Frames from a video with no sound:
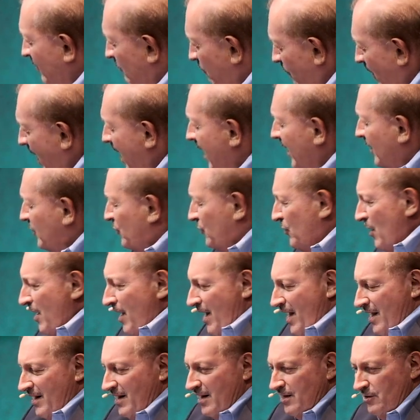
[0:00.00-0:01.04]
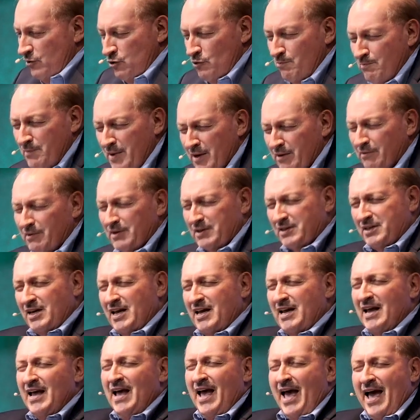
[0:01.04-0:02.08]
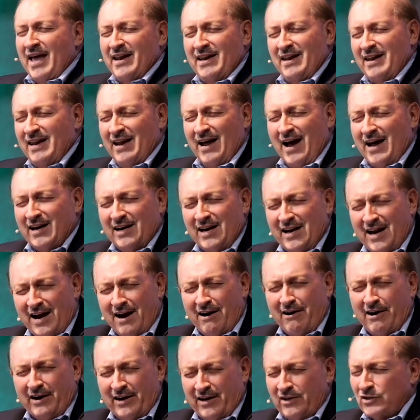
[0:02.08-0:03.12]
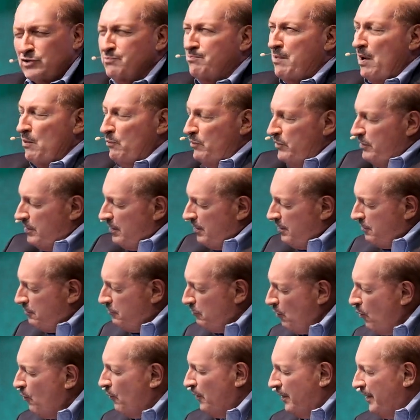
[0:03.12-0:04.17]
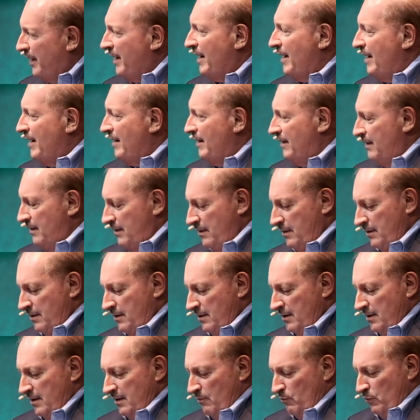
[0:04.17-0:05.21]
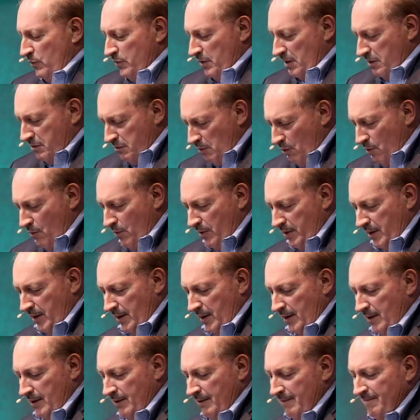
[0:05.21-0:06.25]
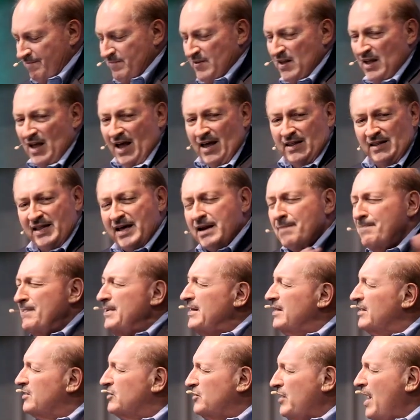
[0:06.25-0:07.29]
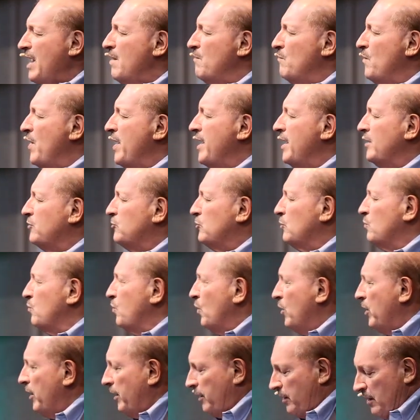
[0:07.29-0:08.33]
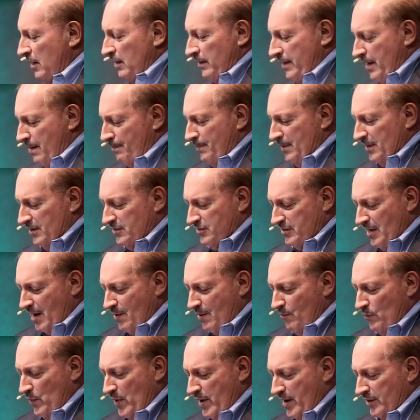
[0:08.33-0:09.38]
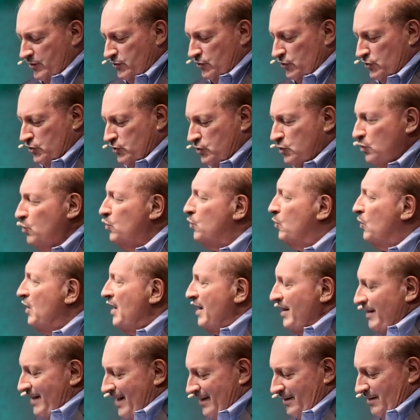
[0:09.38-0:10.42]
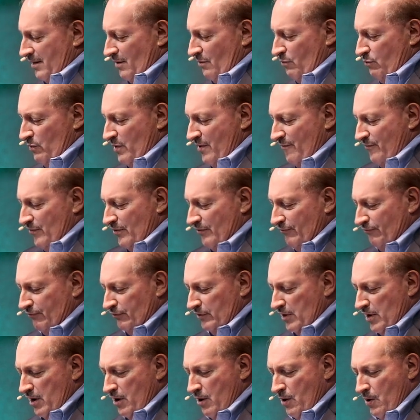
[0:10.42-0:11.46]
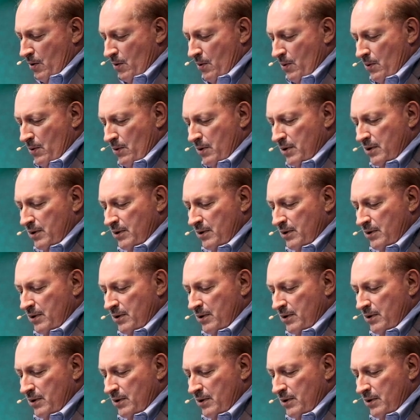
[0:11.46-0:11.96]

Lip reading: in grace and in humility and not in arrogance, but with authority. Amen. With authority. And let it be the same way at your work. Let it be the same way at your school. Let the river flow.